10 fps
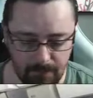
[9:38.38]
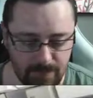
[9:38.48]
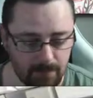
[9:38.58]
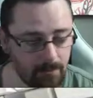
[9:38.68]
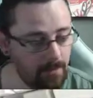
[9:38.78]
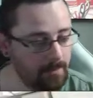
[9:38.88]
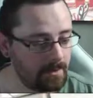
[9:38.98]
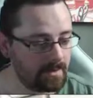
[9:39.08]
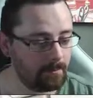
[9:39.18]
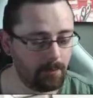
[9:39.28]
So we're going
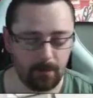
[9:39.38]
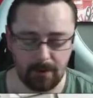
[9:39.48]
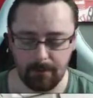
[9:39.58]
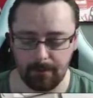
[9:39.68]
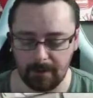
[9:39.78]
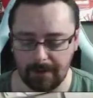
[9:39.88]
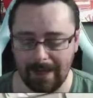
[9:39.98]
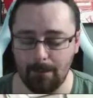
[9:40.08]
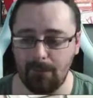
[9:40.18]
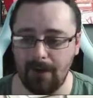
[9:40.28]
to be building
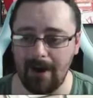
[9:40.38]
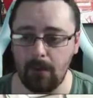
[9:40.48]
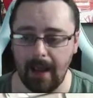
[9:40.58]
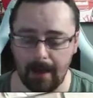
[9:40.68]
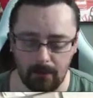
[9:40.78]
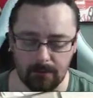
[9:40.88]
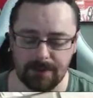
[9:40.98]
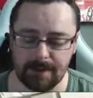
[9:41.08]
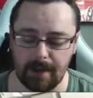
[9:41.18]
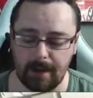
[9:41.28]
a brown
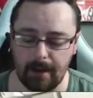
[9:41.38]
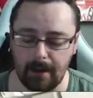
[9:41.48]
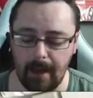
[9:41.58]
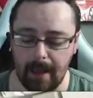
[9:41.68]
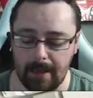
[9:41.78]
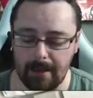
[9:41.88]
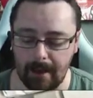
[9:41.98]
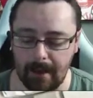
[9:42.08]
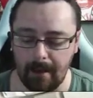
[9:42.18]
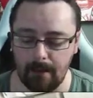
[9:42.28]
Alps
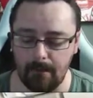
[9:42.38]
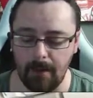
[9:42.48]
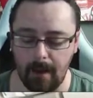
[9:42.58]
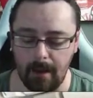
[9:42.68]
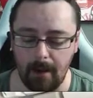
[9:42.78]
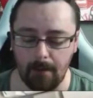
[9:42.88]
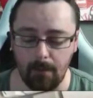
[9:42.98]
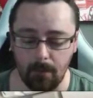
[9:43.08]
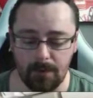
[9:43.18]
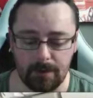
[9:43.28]
AEK
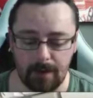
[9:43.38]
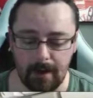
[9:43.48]
board,